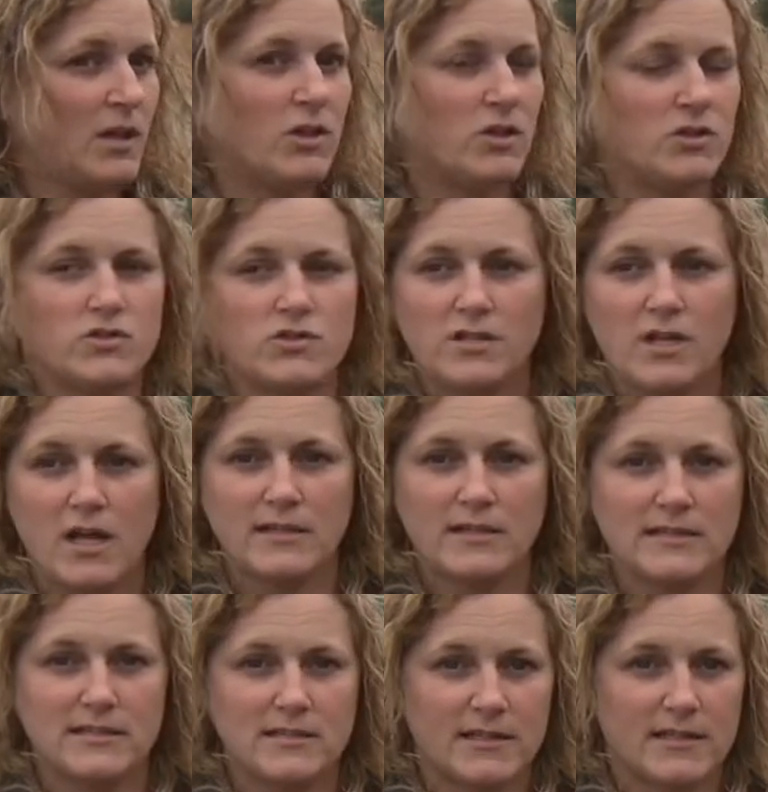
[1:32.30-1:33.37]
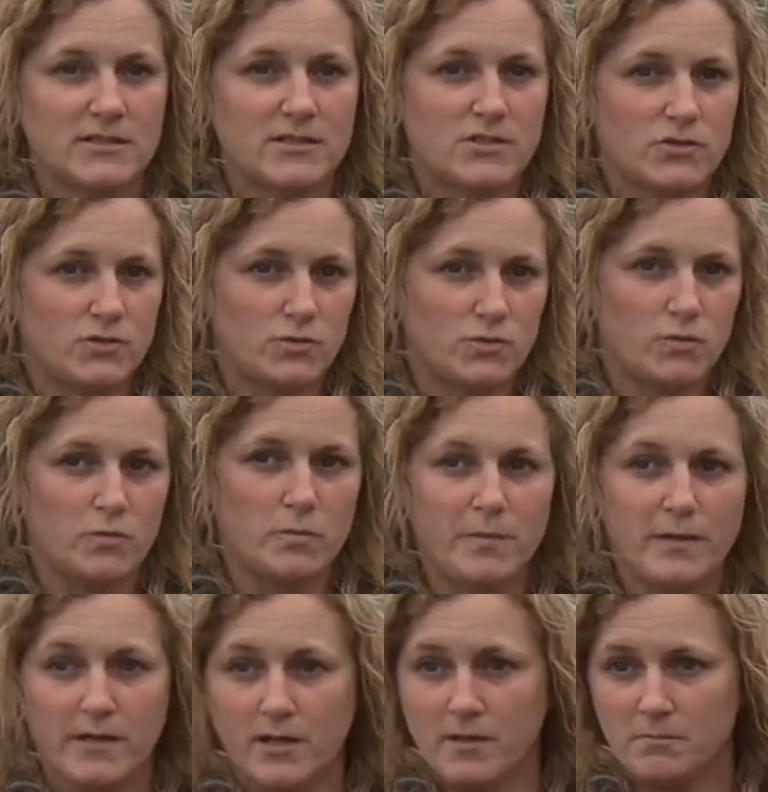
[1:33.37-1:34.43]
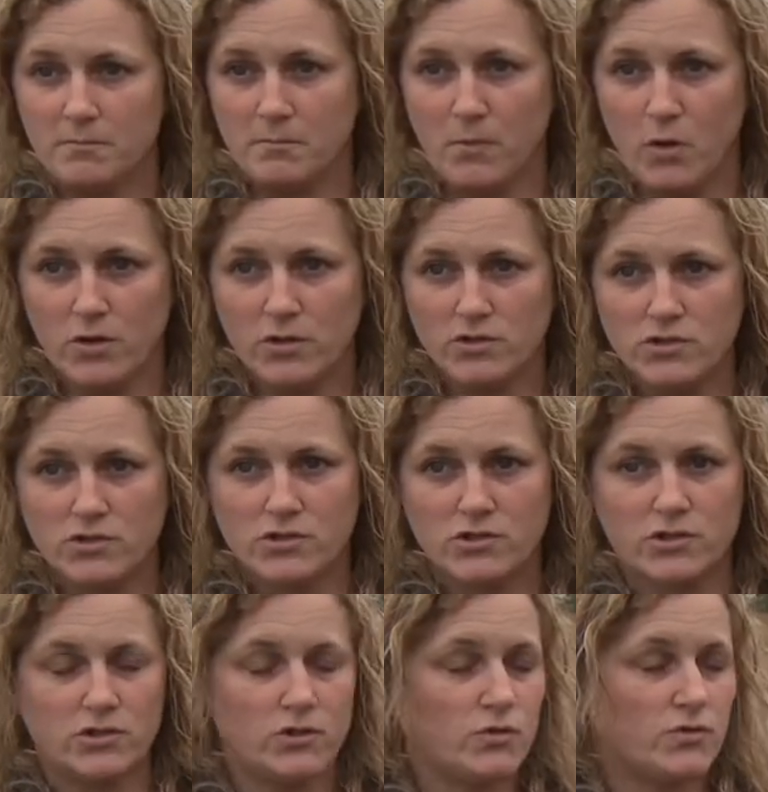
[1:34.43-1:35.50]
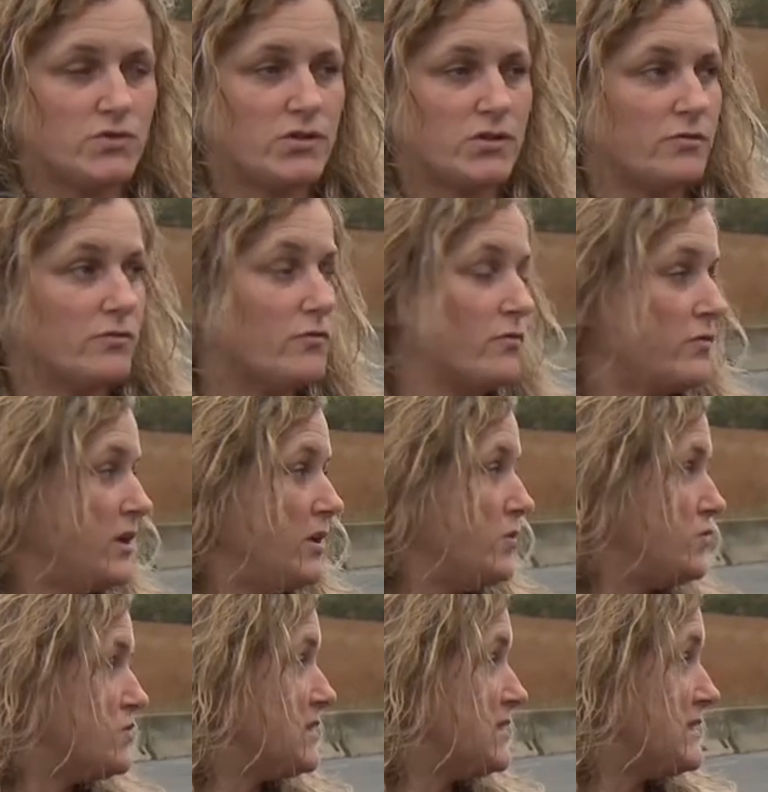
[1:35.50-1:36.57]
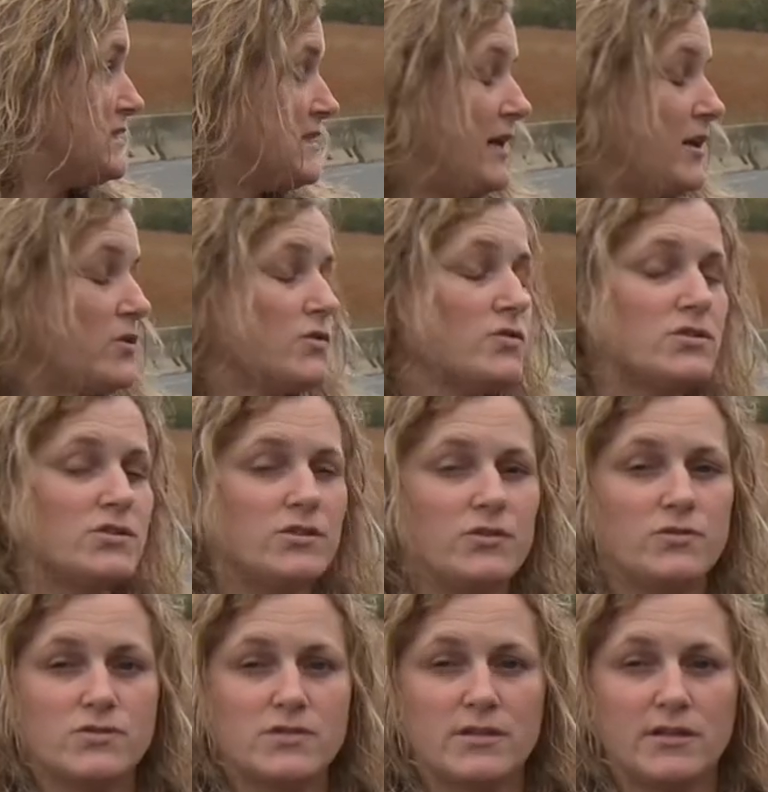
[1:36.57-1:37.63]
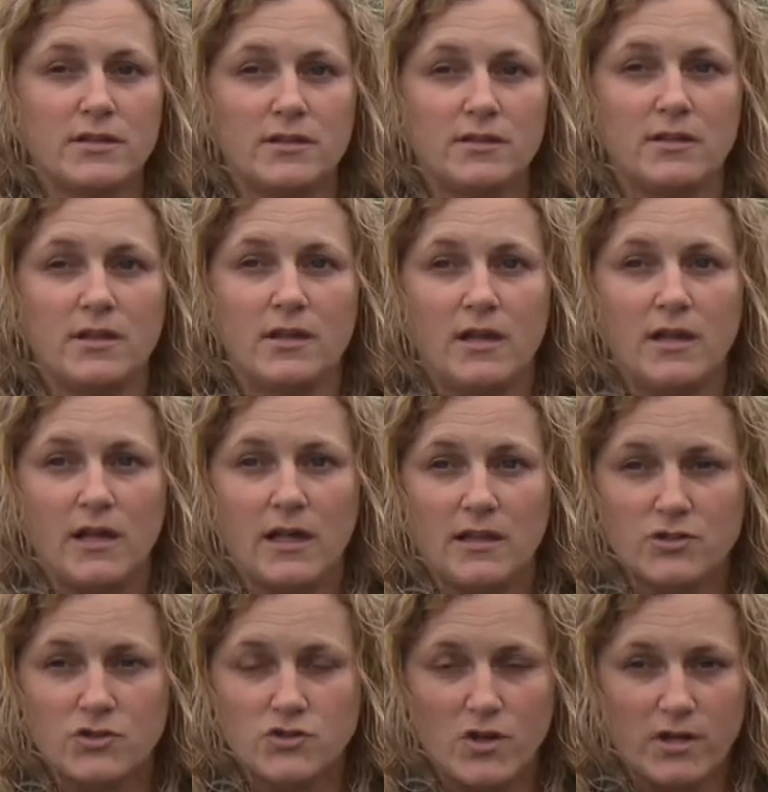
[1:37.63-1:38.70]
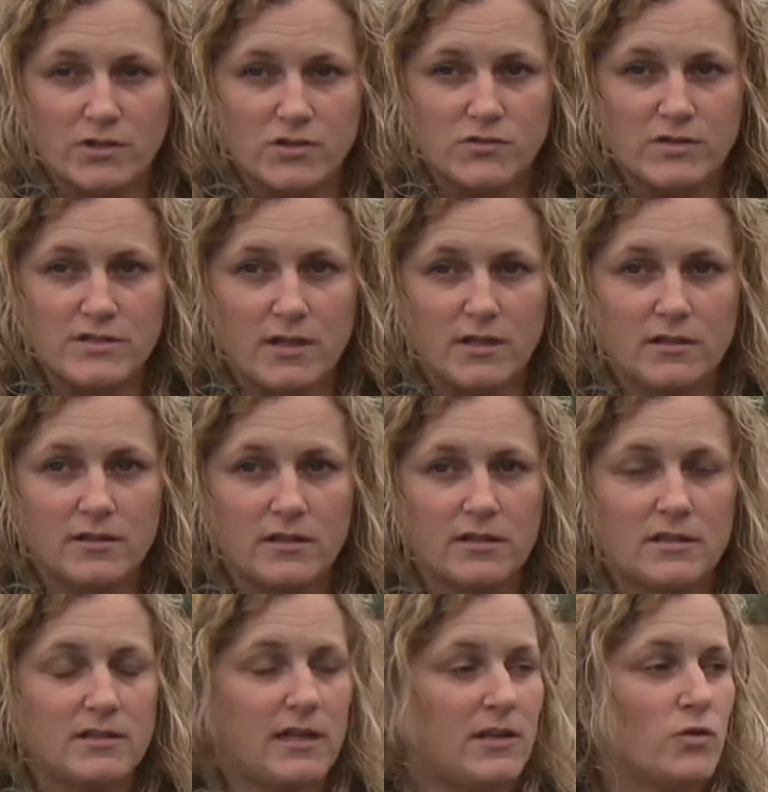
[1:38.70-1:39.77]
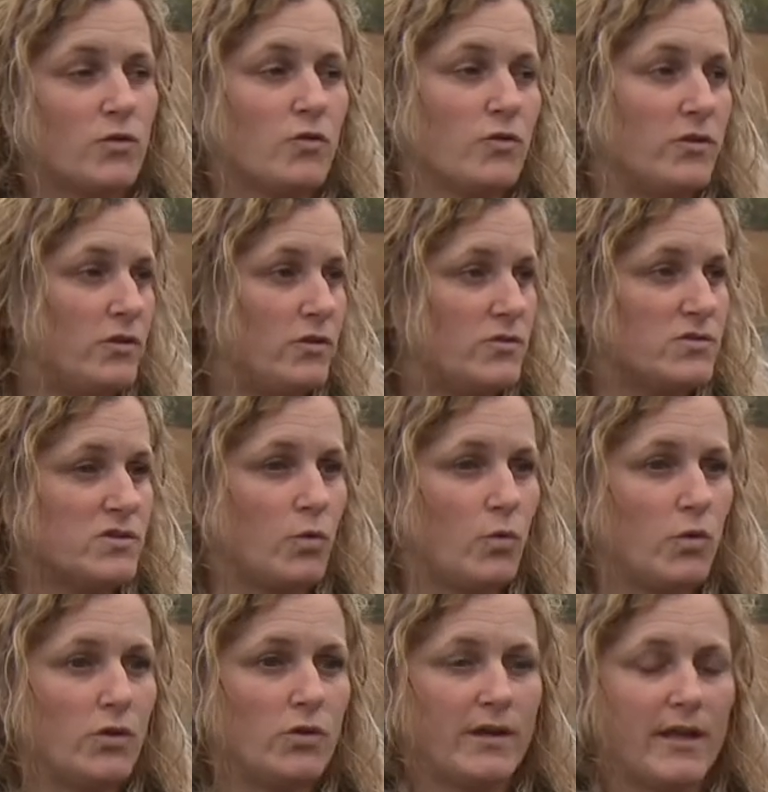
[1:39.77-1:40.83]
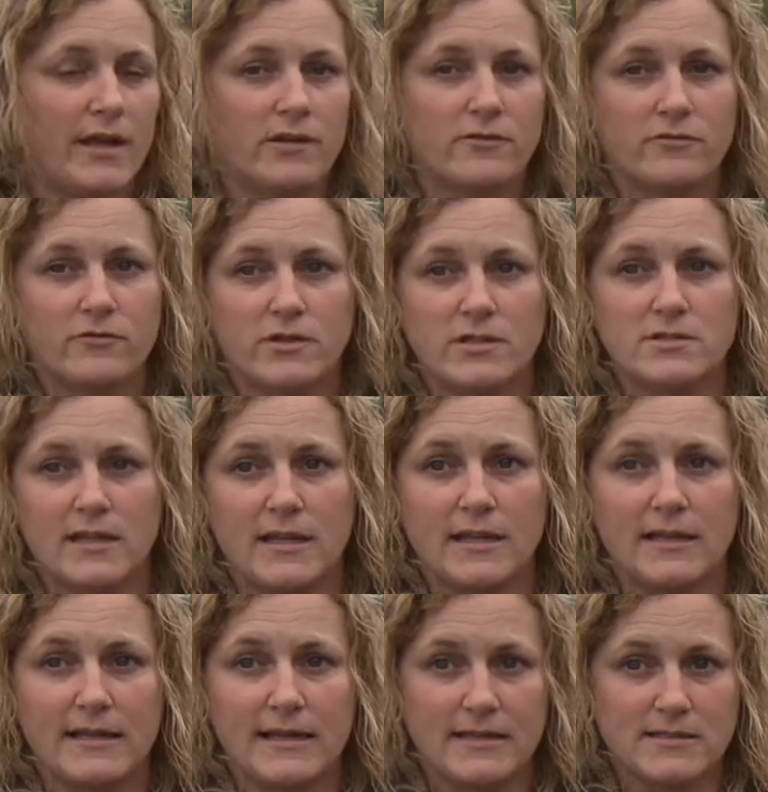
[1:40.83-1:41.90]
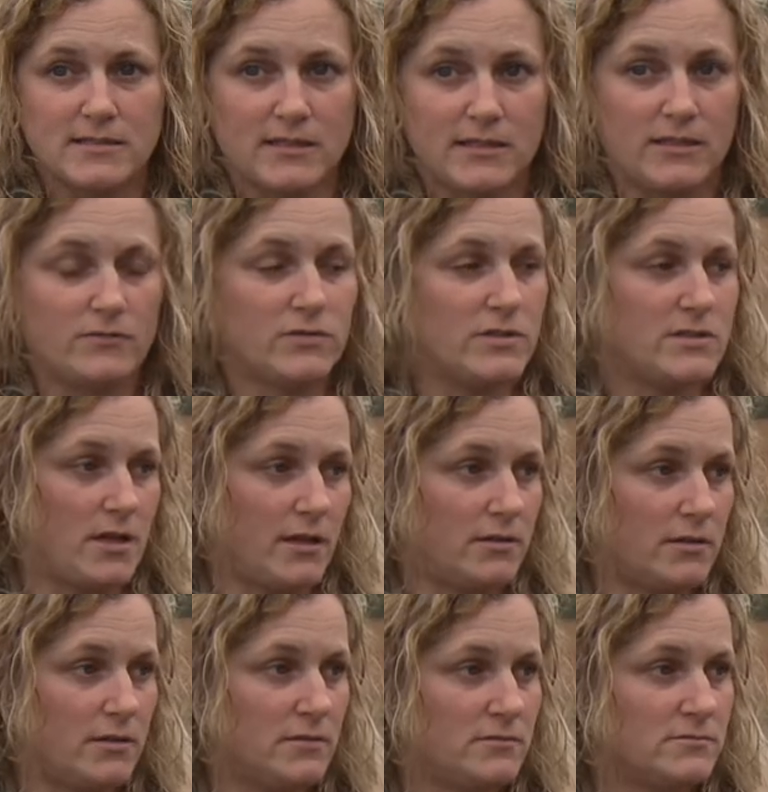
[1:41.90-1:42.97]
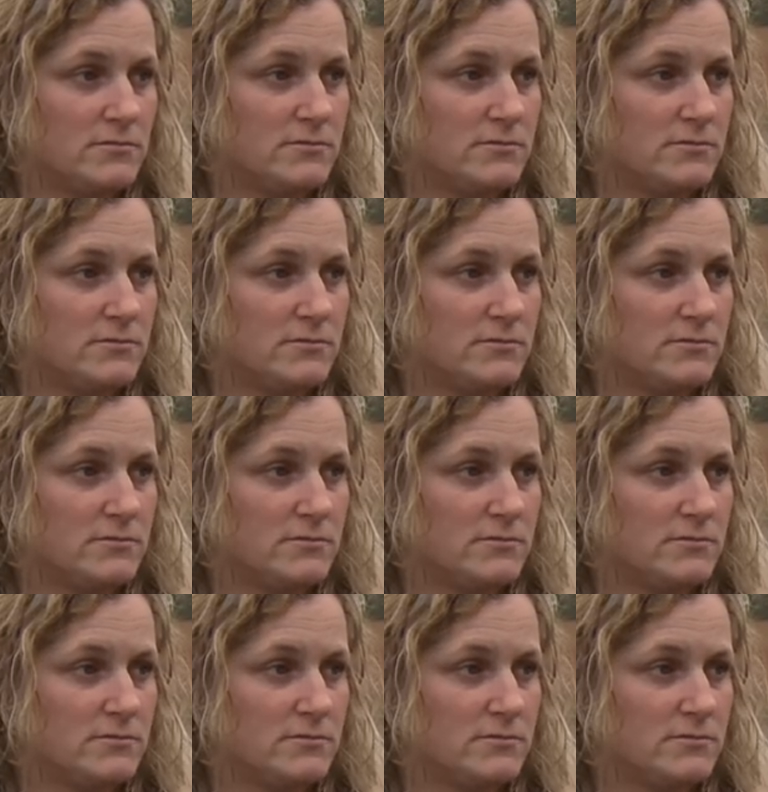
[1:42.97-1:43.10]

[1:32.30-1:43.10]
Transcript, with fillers: You do not need tickets to pick up mulch, to use the reuse container, to use the electronics recycling container, or to use the oil, antifreeze, and gasoline recycling.